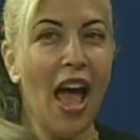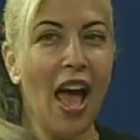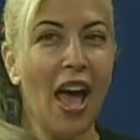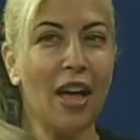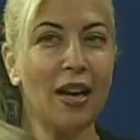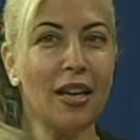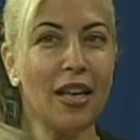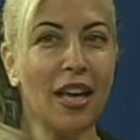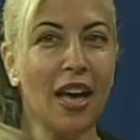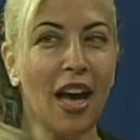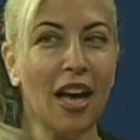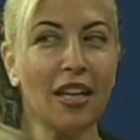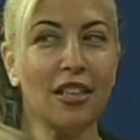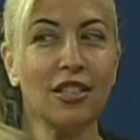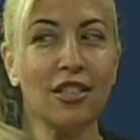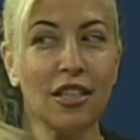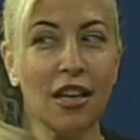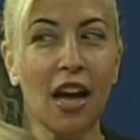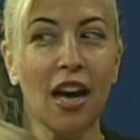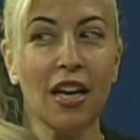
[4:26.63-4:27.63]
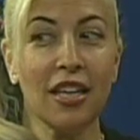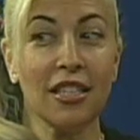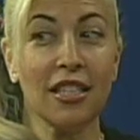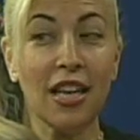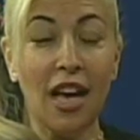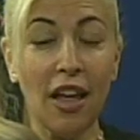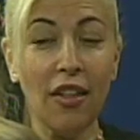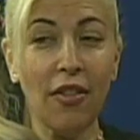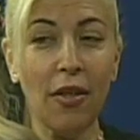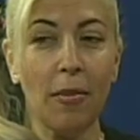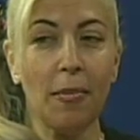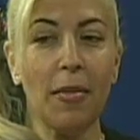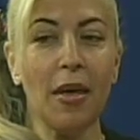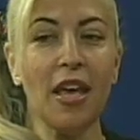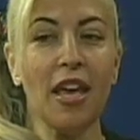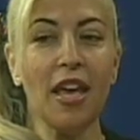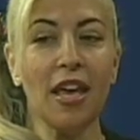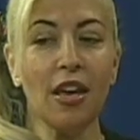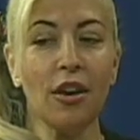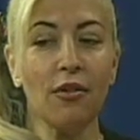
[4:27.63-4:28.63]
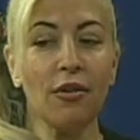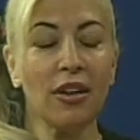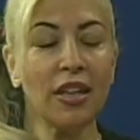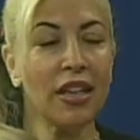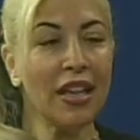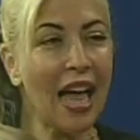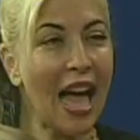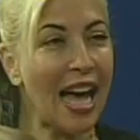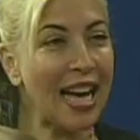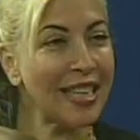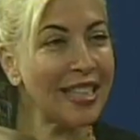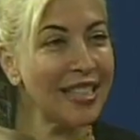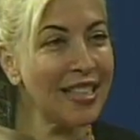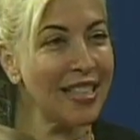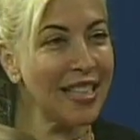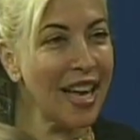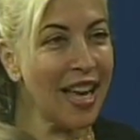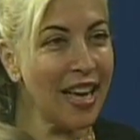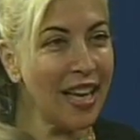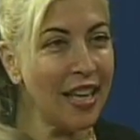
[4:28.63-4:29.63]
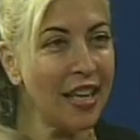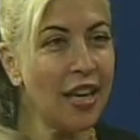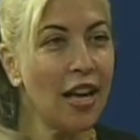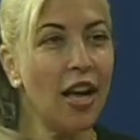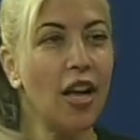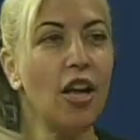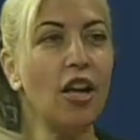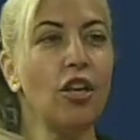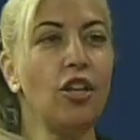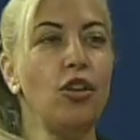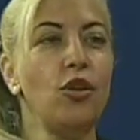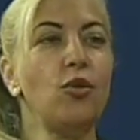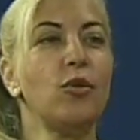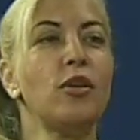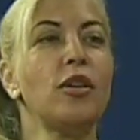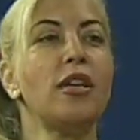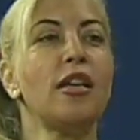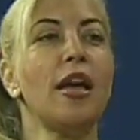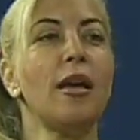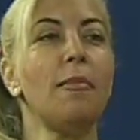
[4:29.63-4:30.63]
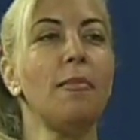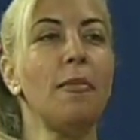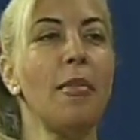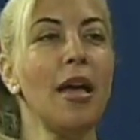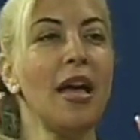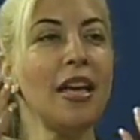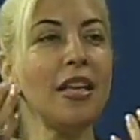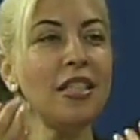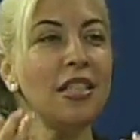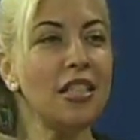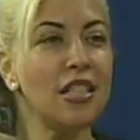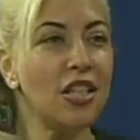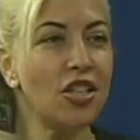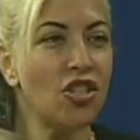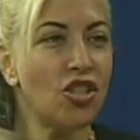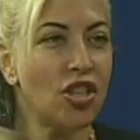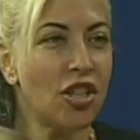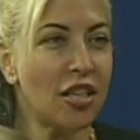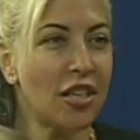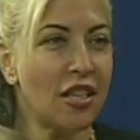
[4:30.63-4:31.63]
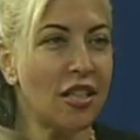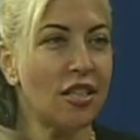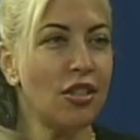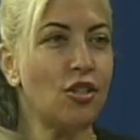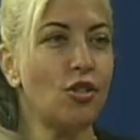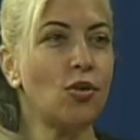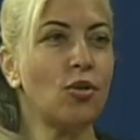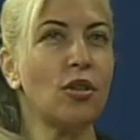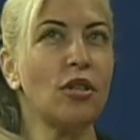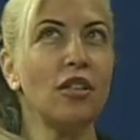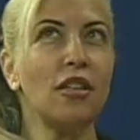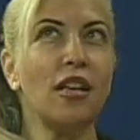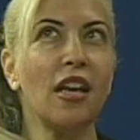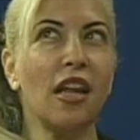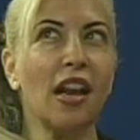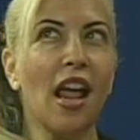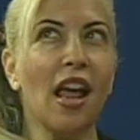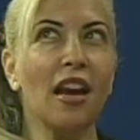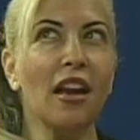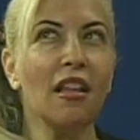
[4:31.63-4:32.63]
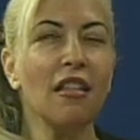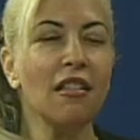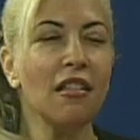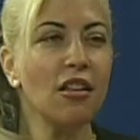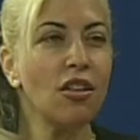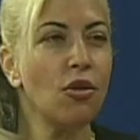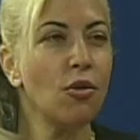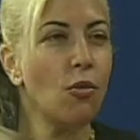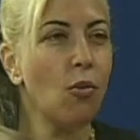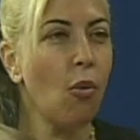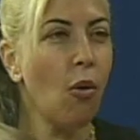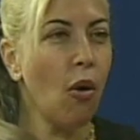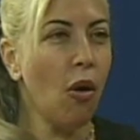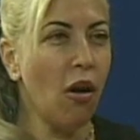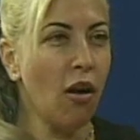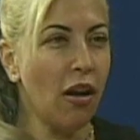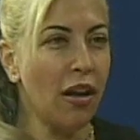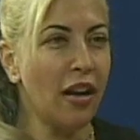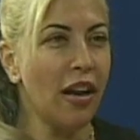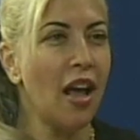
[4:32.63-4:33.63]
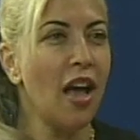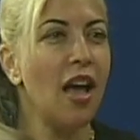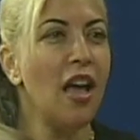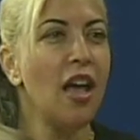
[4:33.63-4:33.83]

And I tell them, in a relaxed state, you can get messages, you can get anything you want.